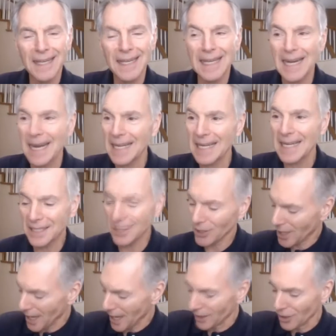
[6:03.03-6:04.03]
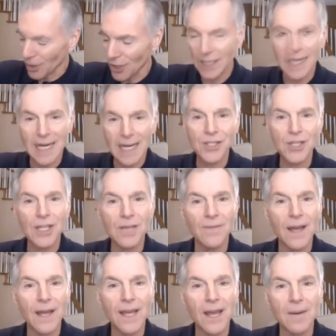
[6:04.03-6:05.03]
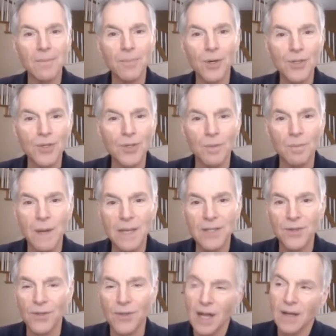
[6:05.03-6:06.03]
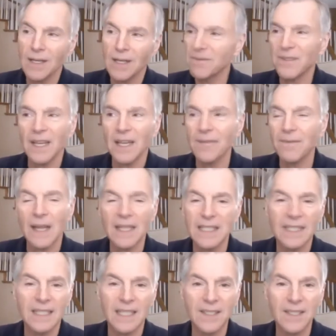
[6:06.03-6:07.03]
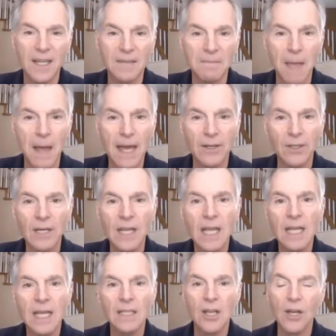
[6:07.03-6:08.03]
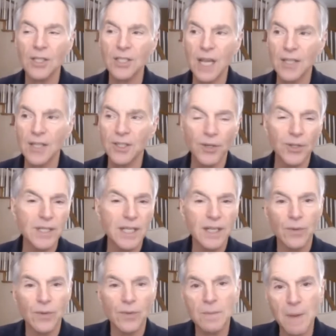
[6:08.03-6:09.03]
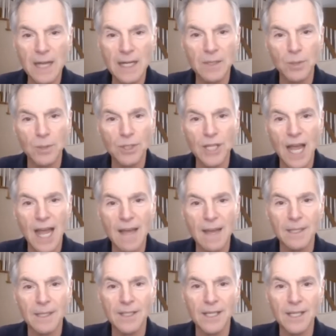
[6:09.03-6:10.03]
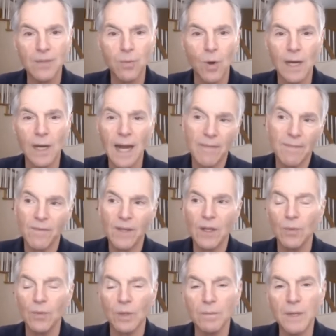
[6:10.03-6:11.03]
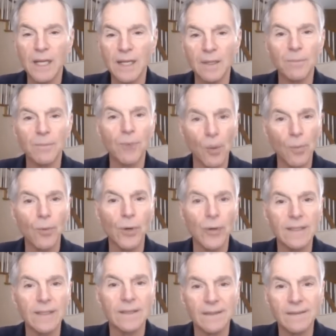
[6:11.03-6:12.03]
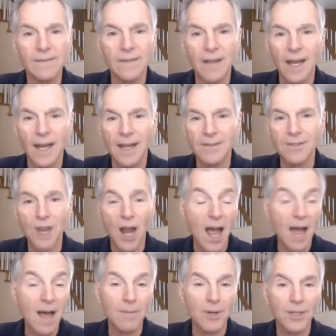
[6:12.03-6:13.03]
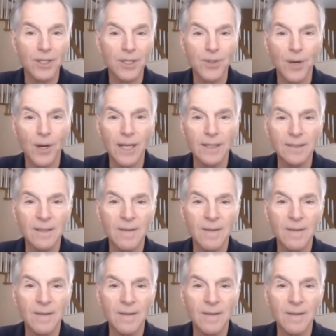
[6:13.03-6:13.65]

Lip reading: And I get there and I look and I see if I got a personal best or not. And if I didn't, it doesn't matter. As long as I turned in a respectable time and did what I feel would be an appropriate job on the trail,